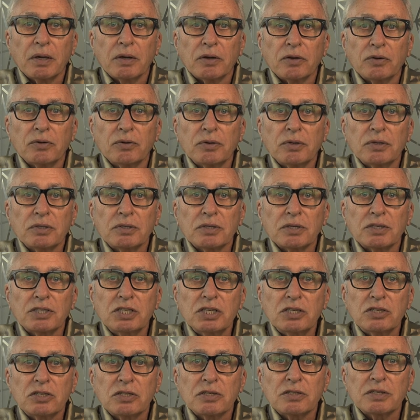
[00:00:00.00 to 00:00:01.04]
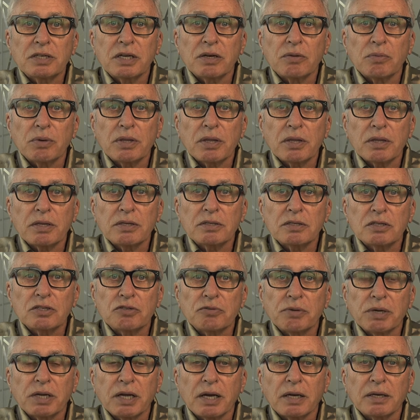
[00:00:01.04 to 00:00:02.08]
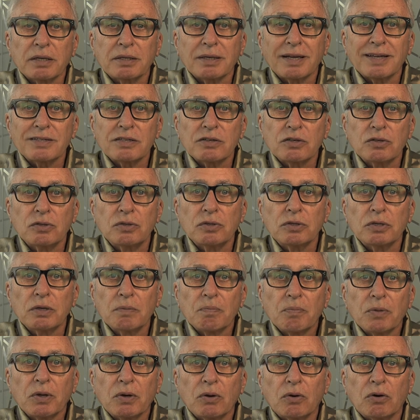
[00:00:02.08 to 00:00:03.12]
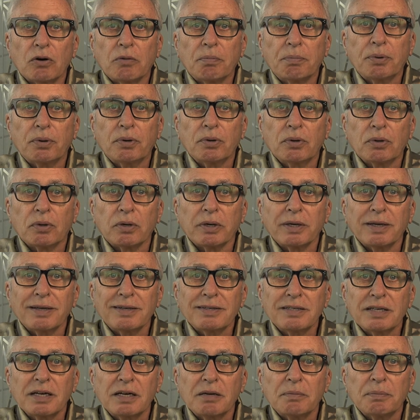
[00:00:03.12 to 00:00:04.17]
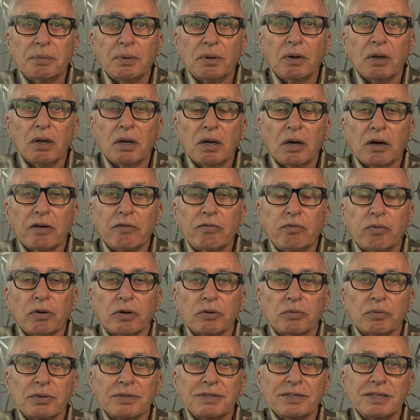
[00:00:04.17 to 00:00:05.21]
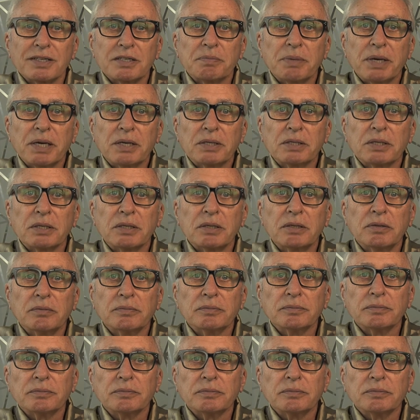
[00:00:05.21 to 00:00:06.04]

nor does the teacher say whether this is regarded as a good or poor example of what was expected.